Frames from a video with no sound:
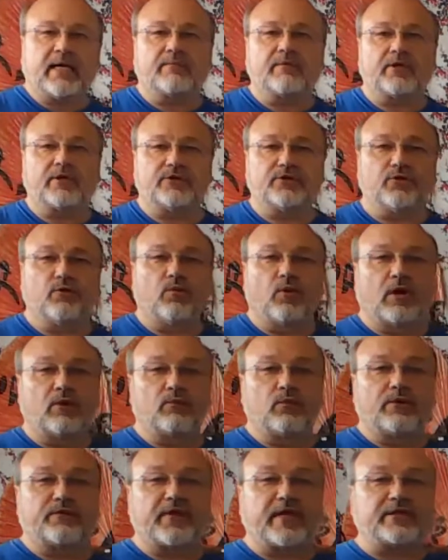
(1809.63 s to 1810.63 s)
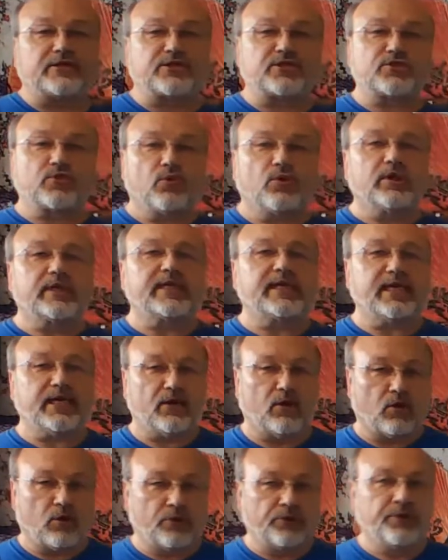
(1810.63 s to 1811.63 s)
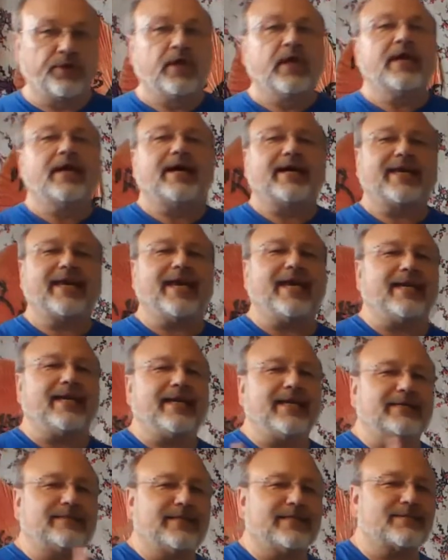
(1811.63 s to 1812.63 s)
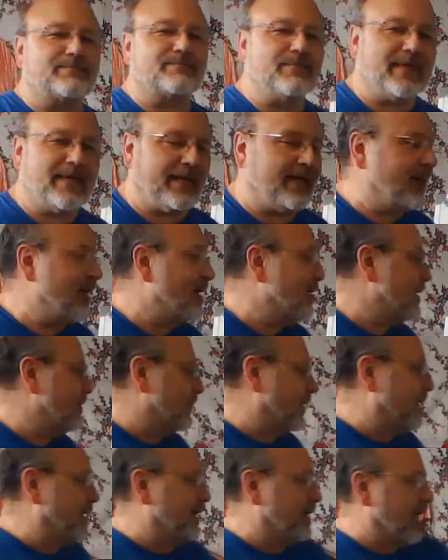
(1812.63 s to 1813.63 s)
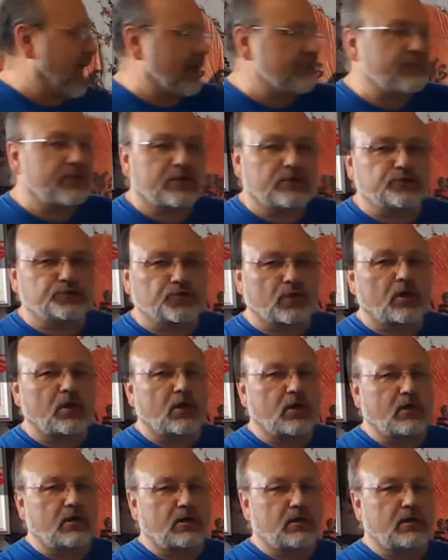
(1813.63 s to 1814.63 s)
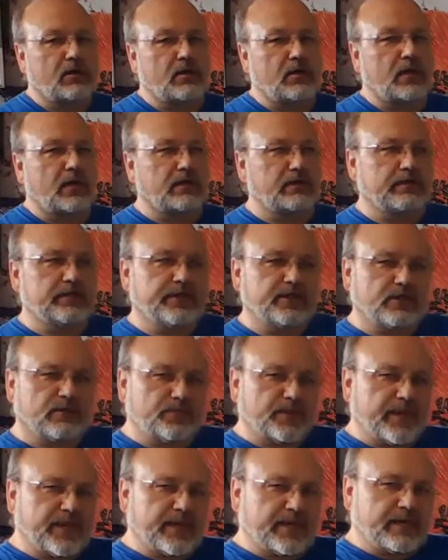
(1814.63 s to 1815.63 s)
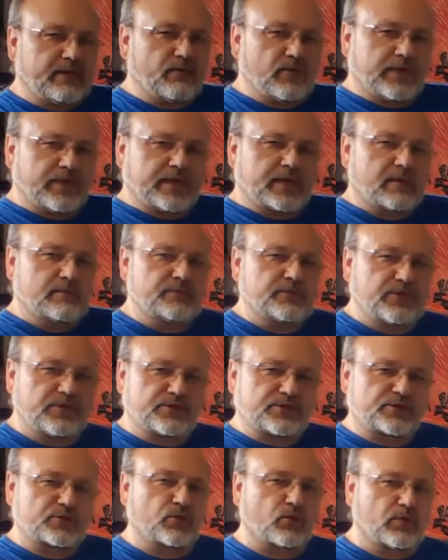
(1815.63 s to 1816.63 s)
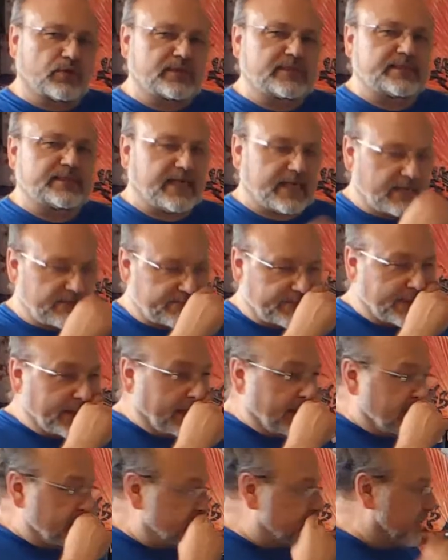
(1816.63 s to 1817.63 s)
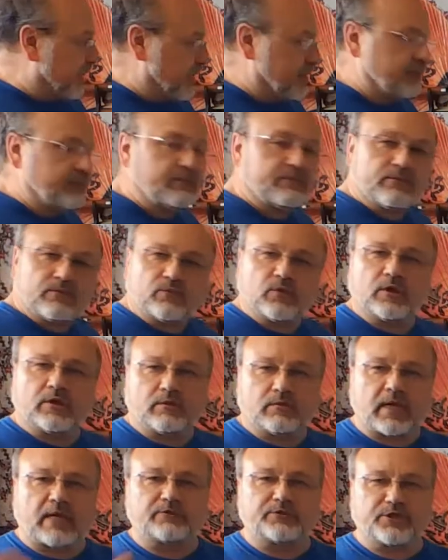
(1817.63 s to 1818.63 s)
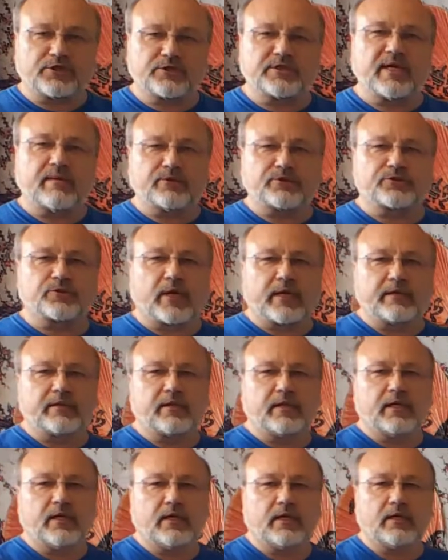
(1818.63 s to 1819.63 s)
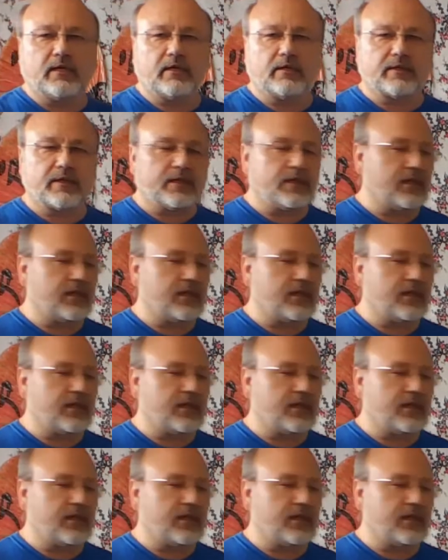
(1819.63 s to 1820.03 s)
I'm going to do one with a sword Kihon. Again, it's just me, right? I'm going to draw a little bit when it comes to the sword stuff, but I'll just demonstrate the